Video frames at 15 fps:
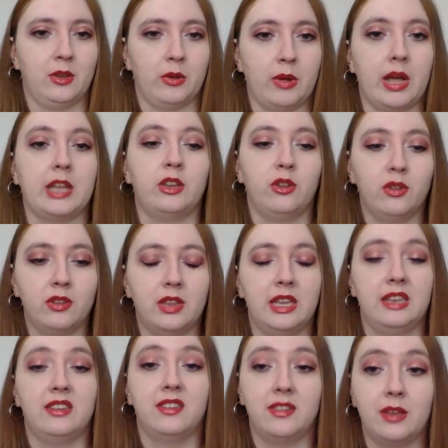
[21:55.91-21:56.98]
So I do
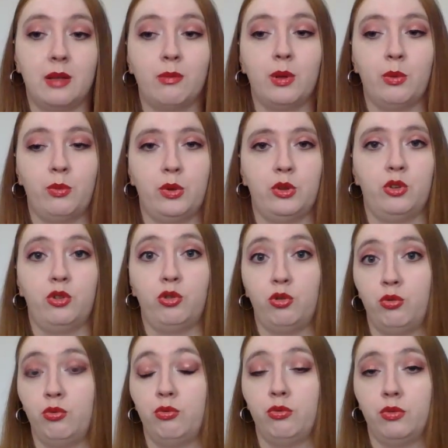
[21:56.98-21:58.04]
think someone was
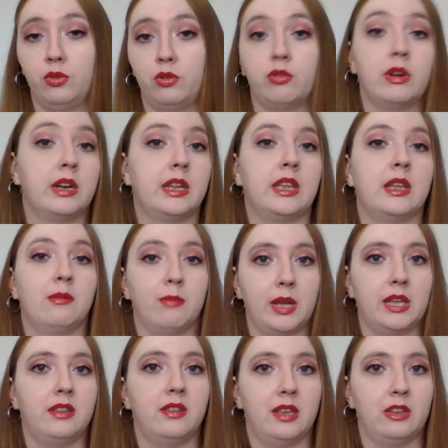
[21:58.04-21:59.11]
trying to get my
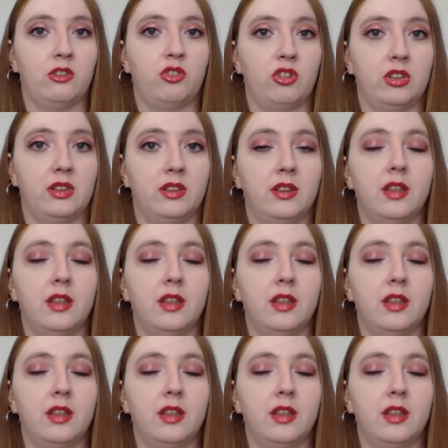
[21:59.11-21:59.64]
attention.